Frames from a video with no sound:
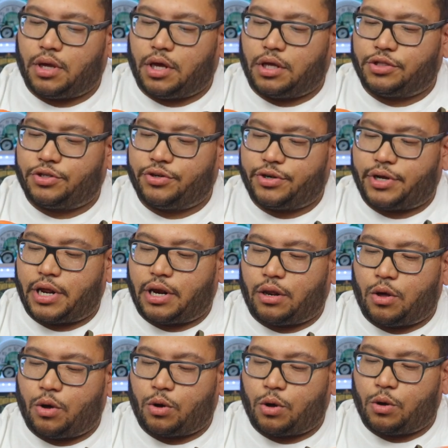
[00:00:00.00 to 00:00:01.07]
internet
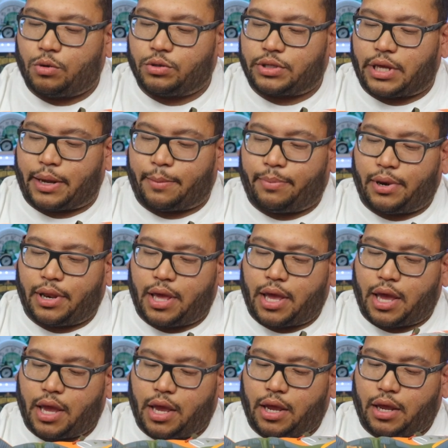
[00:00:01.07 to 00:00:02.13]
logos like
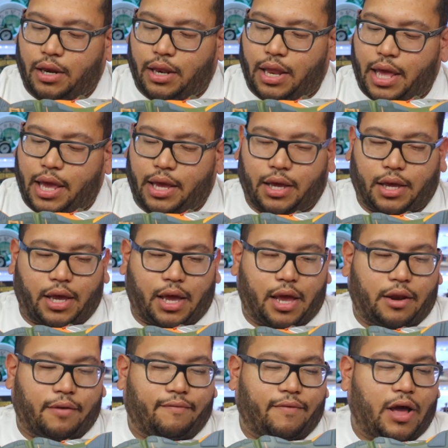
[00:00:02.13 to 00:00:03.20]
play, like,
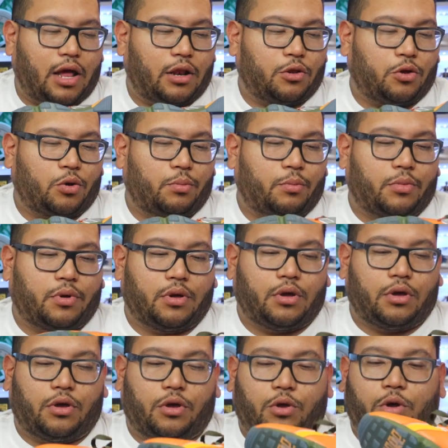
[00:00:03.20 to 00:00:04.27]
and volume.
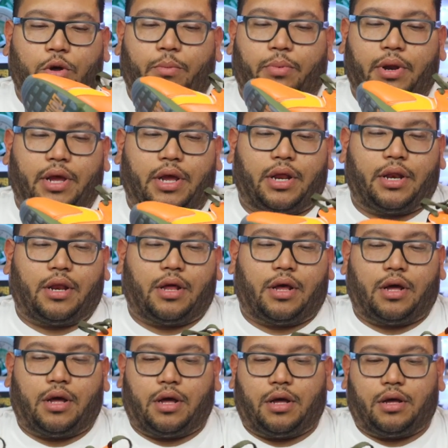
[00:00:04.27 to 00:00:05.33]
You know, playing
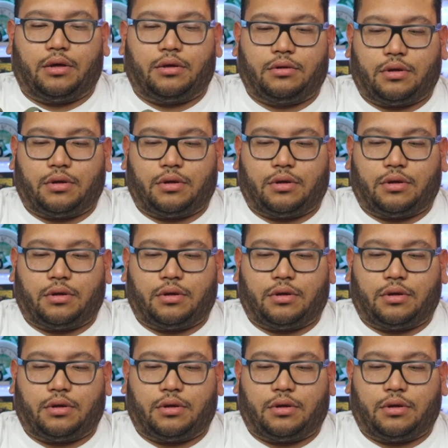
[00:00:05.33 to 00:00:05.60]
uh,